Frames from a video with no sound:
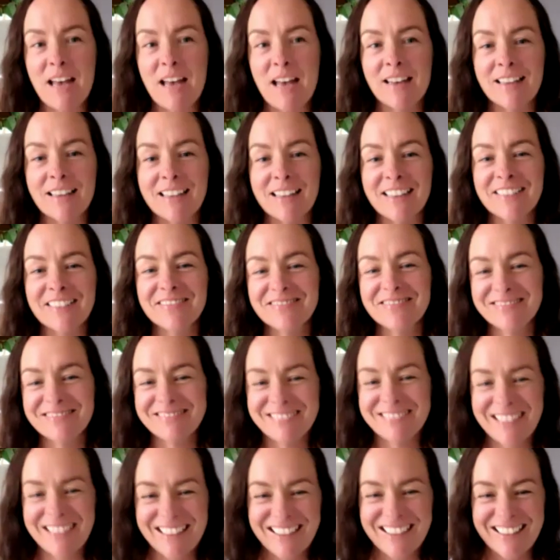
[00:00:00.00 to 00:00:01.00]
You obviously know
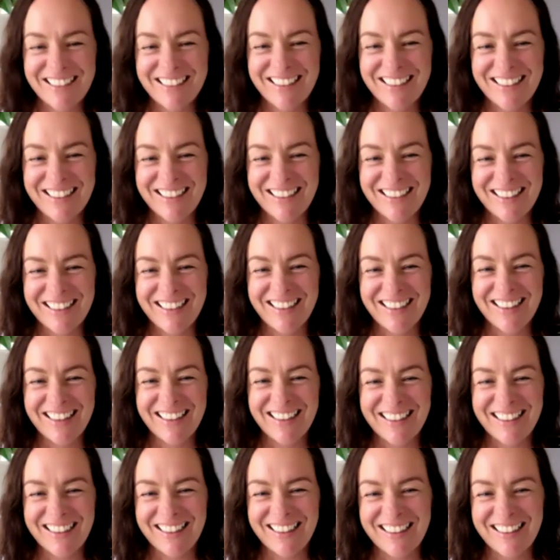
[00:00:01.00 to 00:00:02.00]
what's going on.
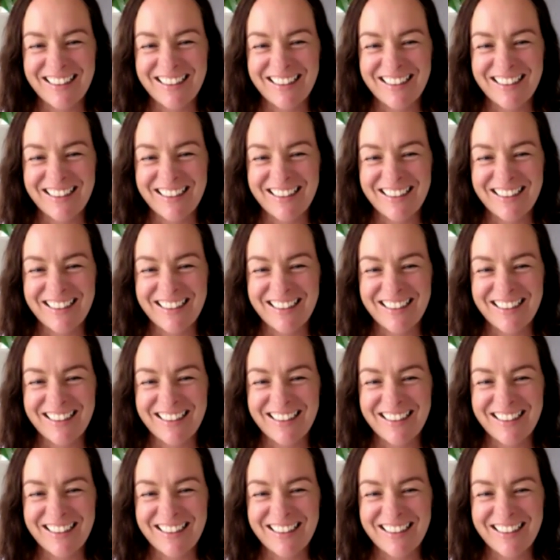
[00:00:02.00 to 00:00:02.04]
Yeah.